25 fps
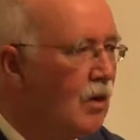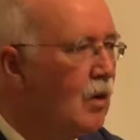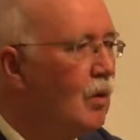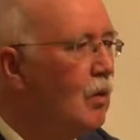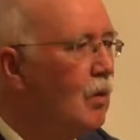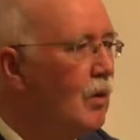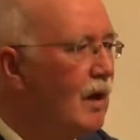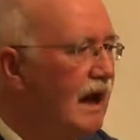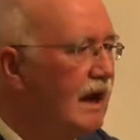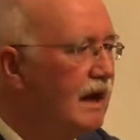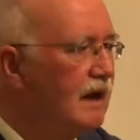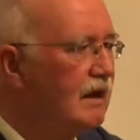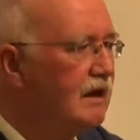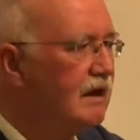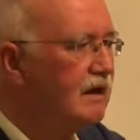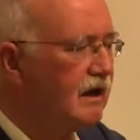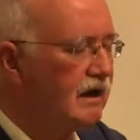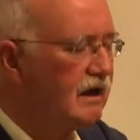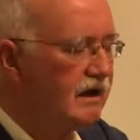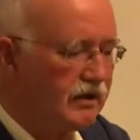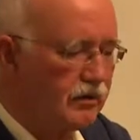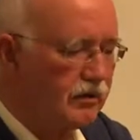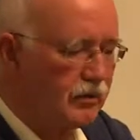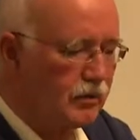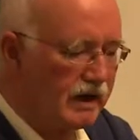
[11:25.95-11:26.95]

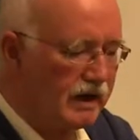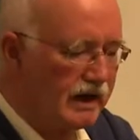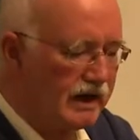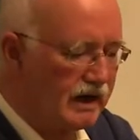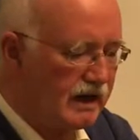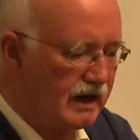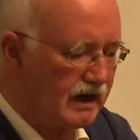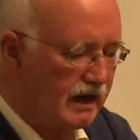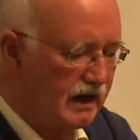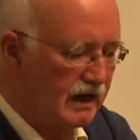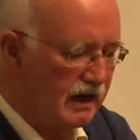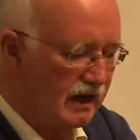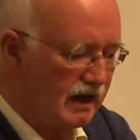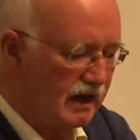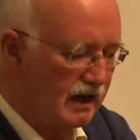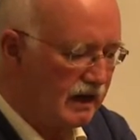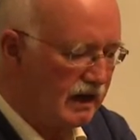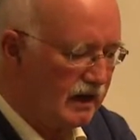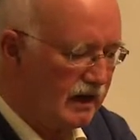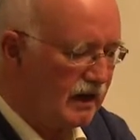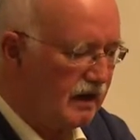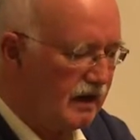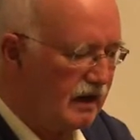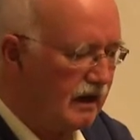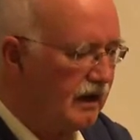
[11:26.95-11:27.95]
wildly away
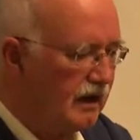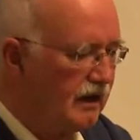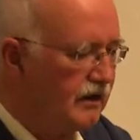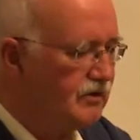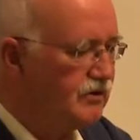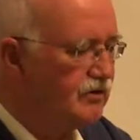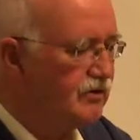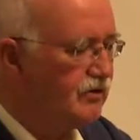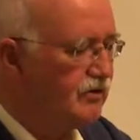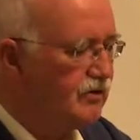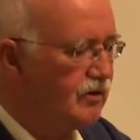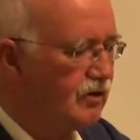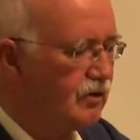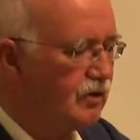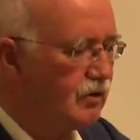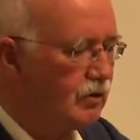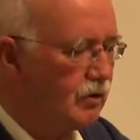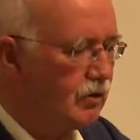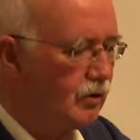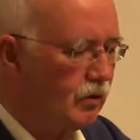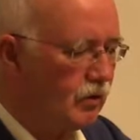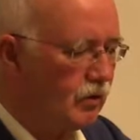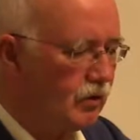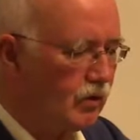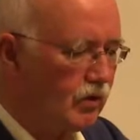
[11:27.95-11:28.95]
and
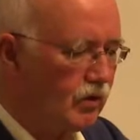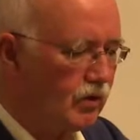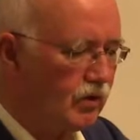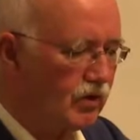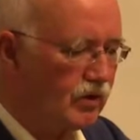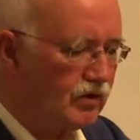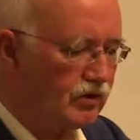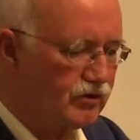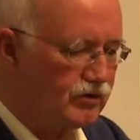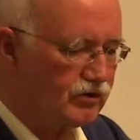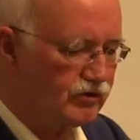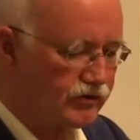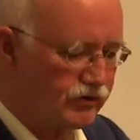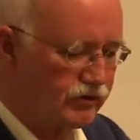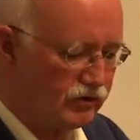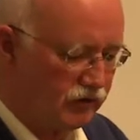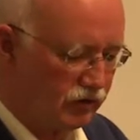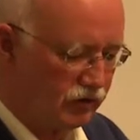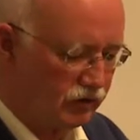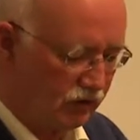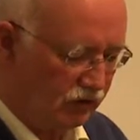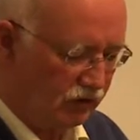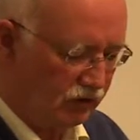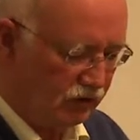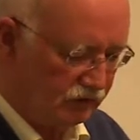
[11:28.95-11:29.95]
no
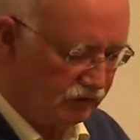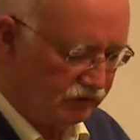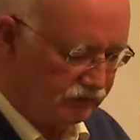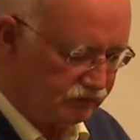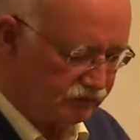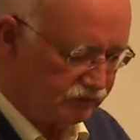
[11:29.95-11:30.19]
control.